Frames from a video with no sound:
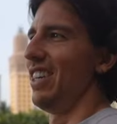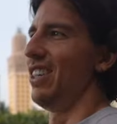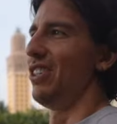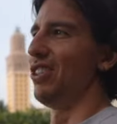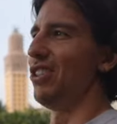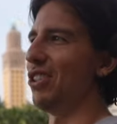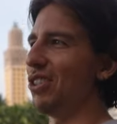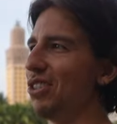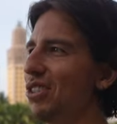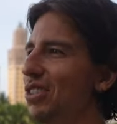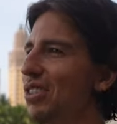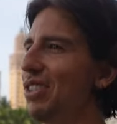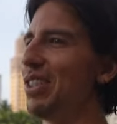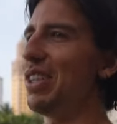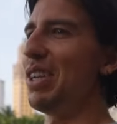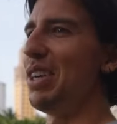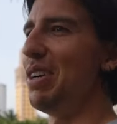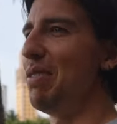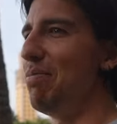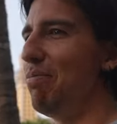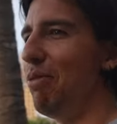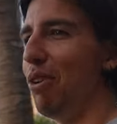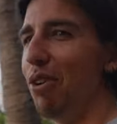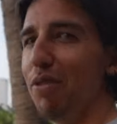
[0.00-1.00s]
just
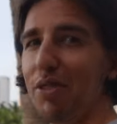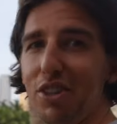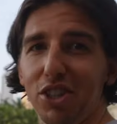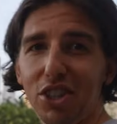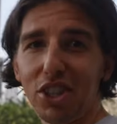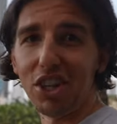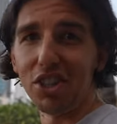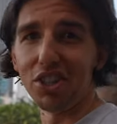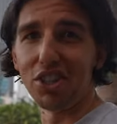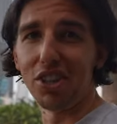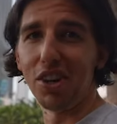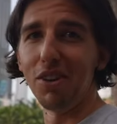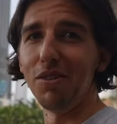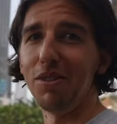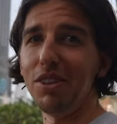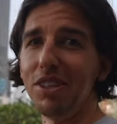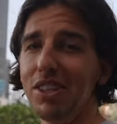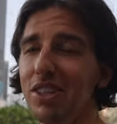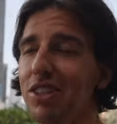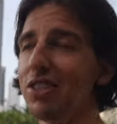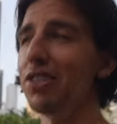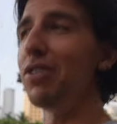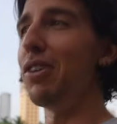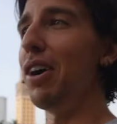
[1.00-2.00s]
more of a shit show you
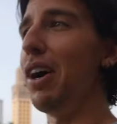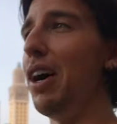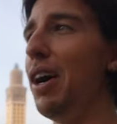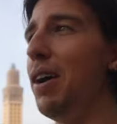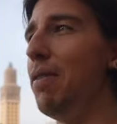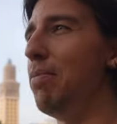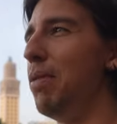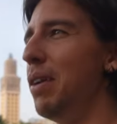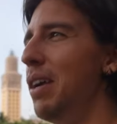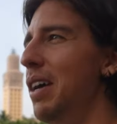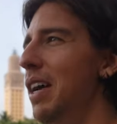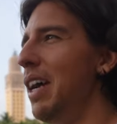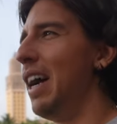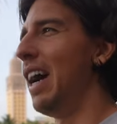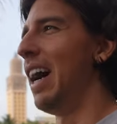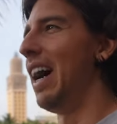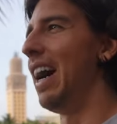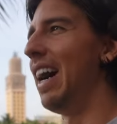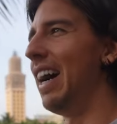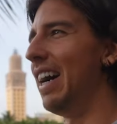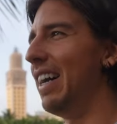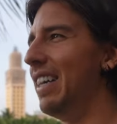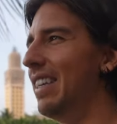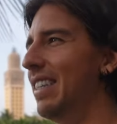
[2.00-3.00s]
describe.
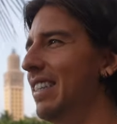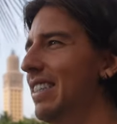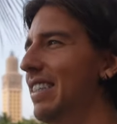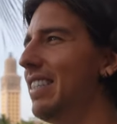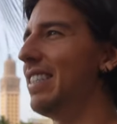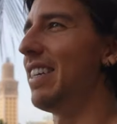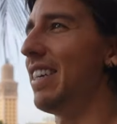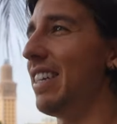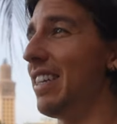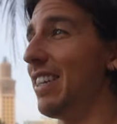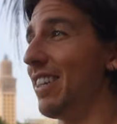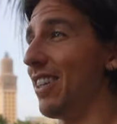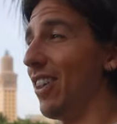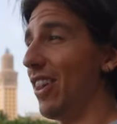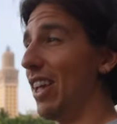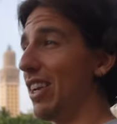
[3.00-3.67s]
And the